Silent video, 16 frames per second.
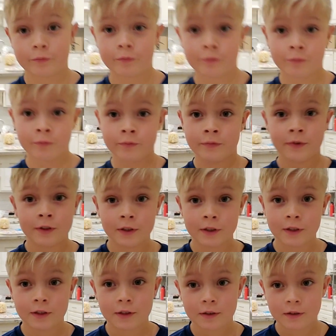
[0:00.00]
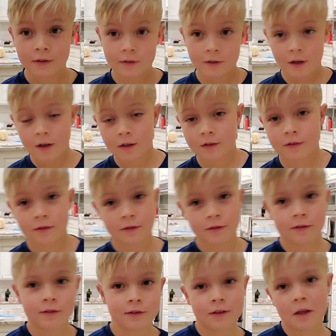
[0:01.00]
pretty good today. How'd they do,
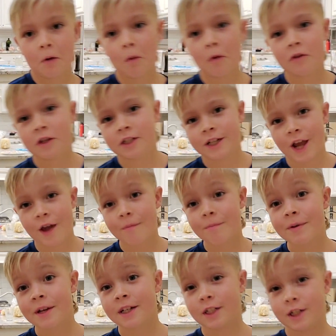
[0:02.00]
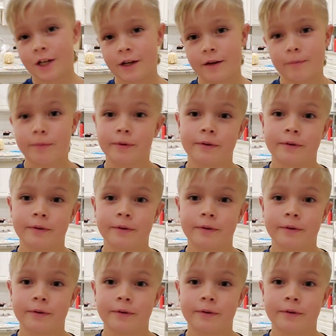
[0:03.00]
William? They won the championship.